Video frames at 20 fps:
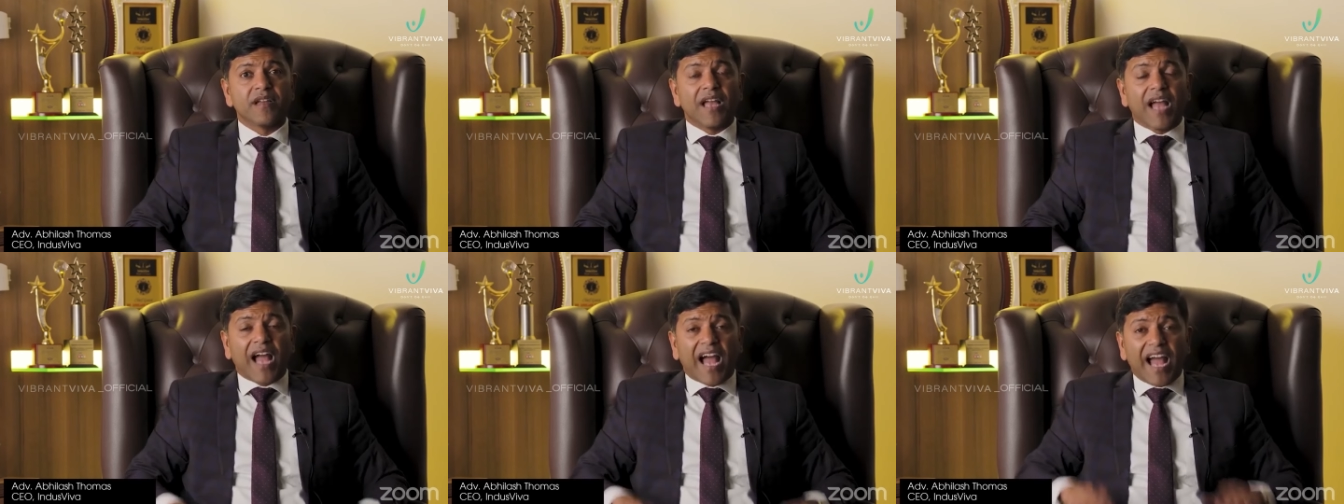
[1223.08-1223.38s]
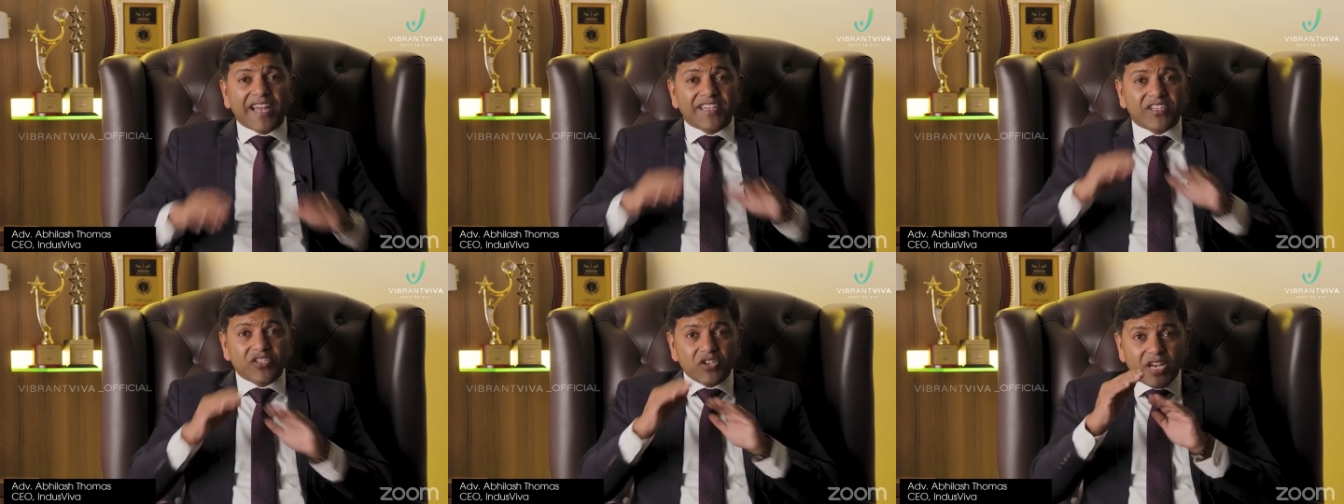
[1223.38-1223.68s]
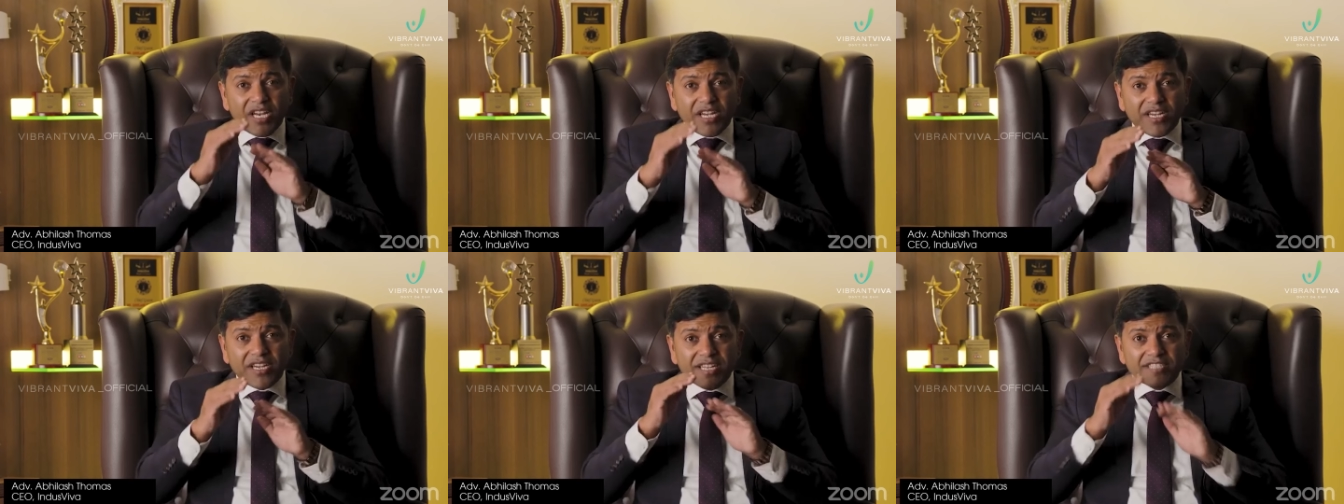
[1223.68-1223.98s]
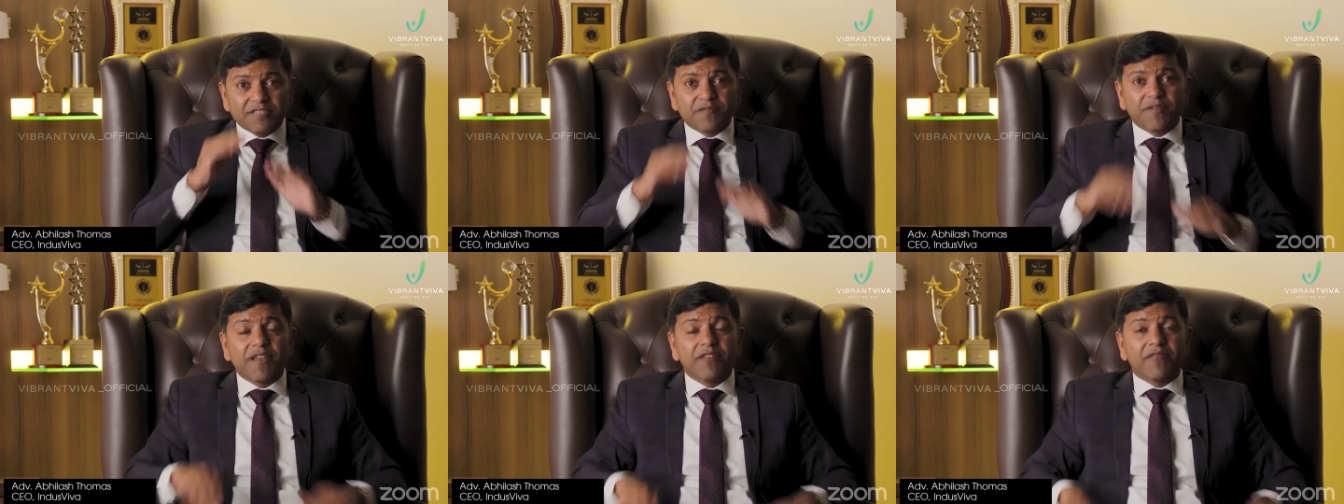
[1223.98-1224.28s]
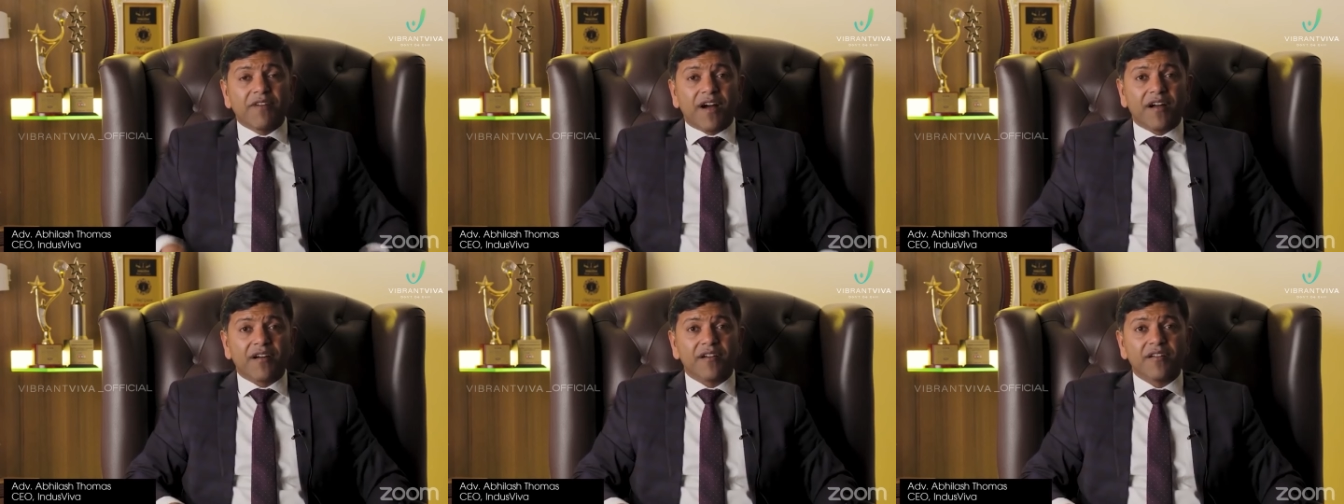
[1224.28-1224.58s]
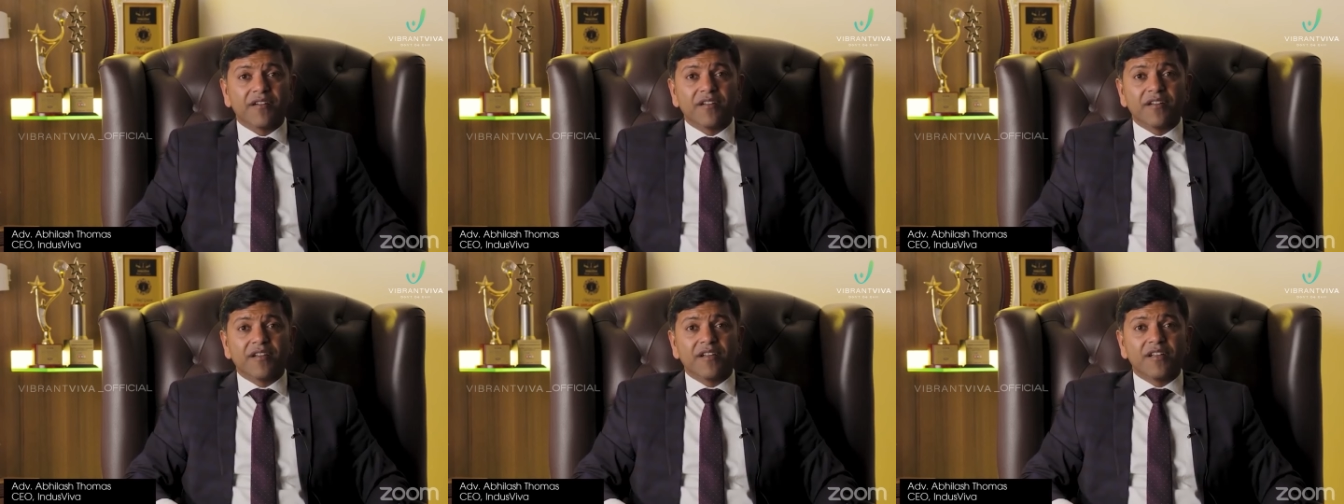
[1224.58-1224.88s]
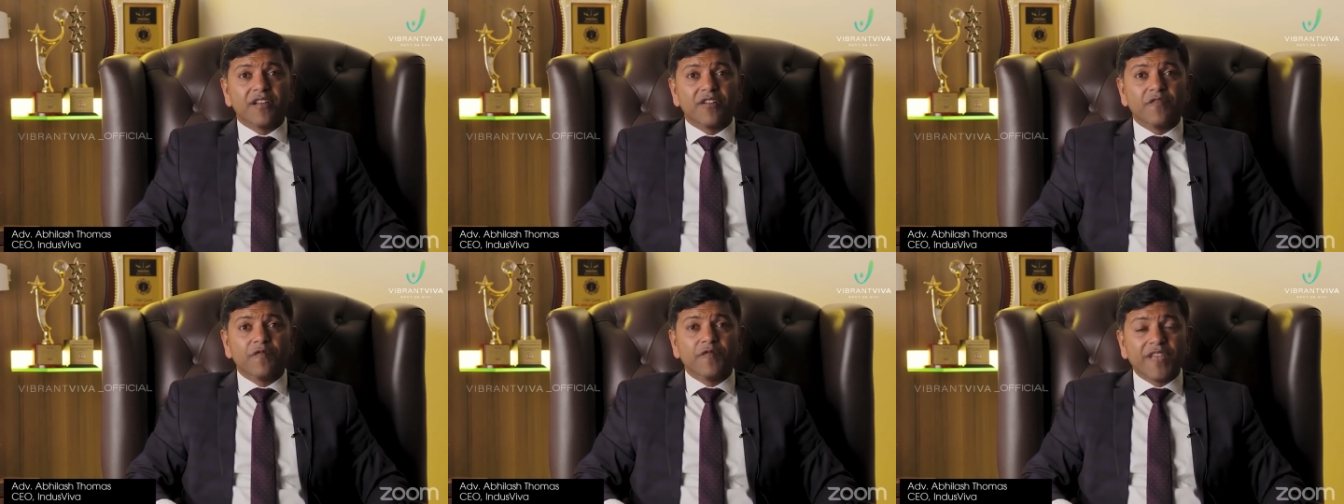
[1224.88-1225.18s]
At Indus Viva,
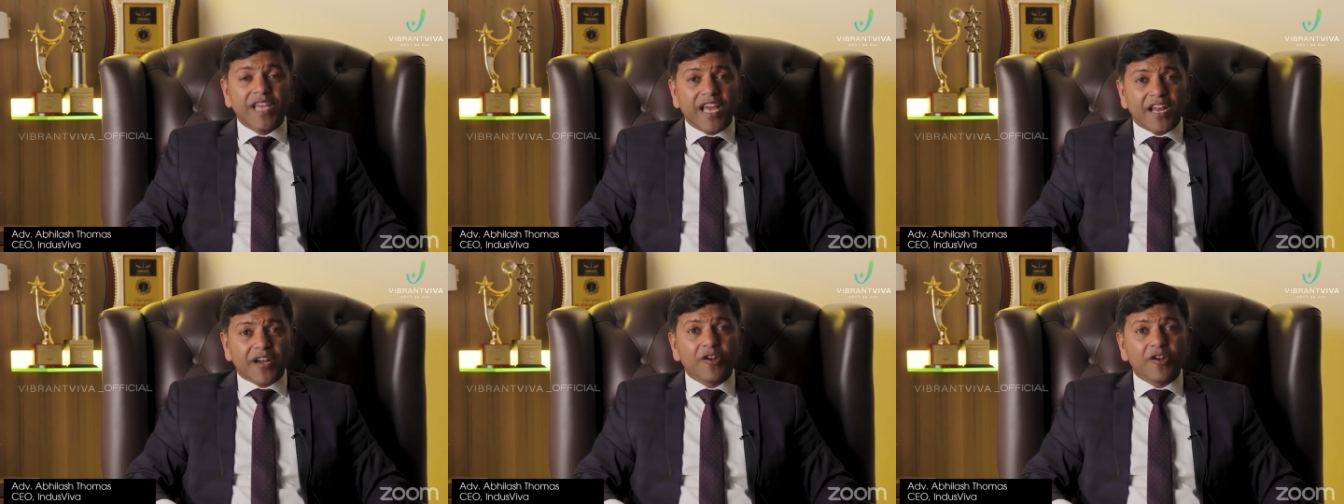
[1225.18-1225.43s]
we are